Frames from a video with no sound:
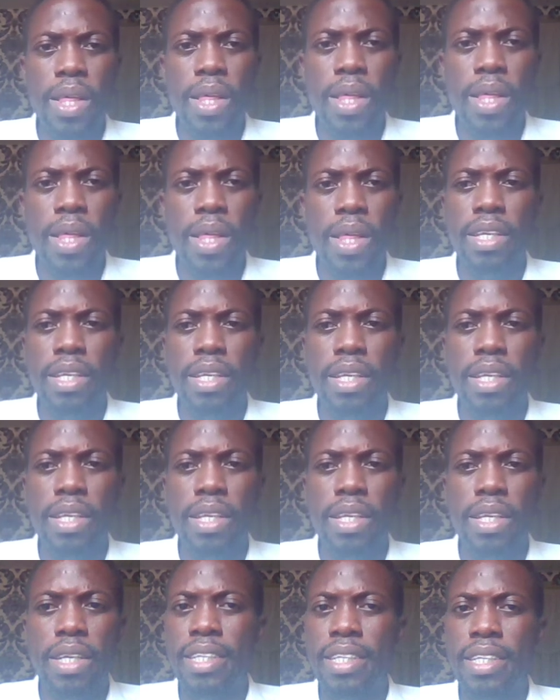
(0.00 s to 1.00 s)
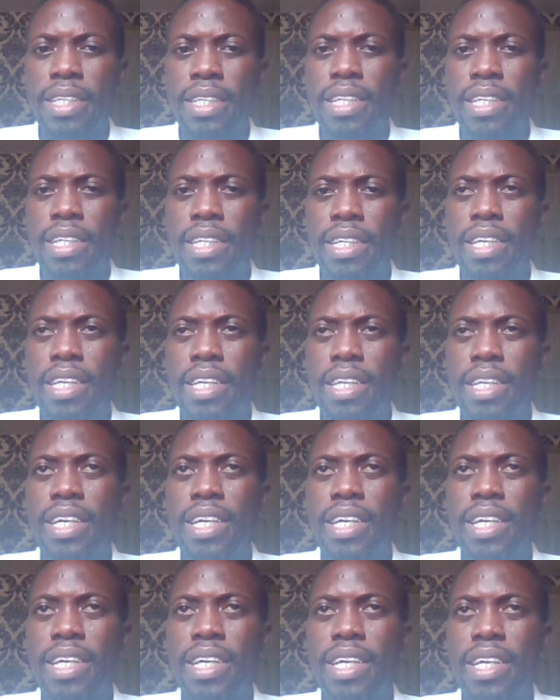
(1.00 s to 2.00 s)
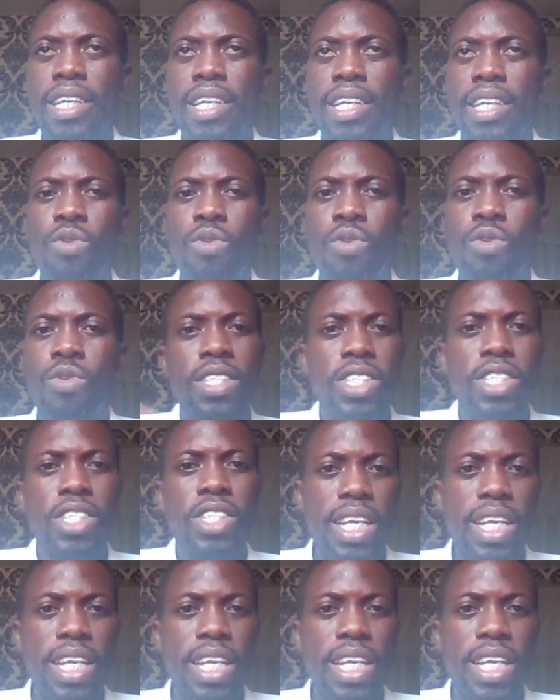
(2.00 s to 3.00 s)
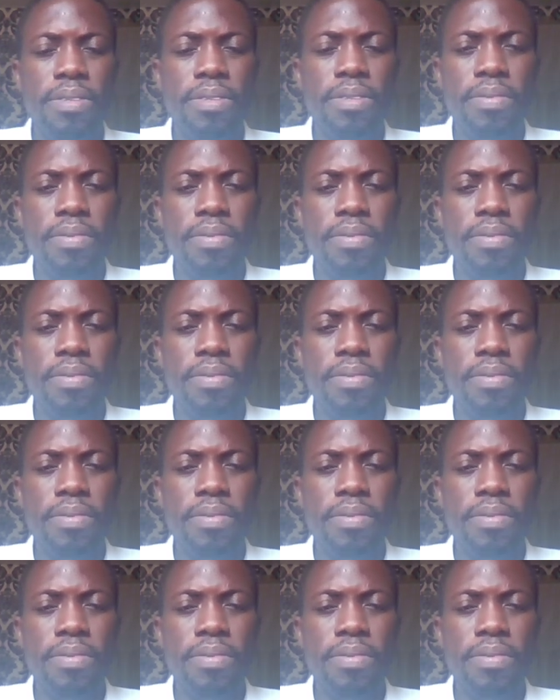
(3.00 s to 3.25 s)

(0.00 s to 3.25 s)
And they will not be discarded.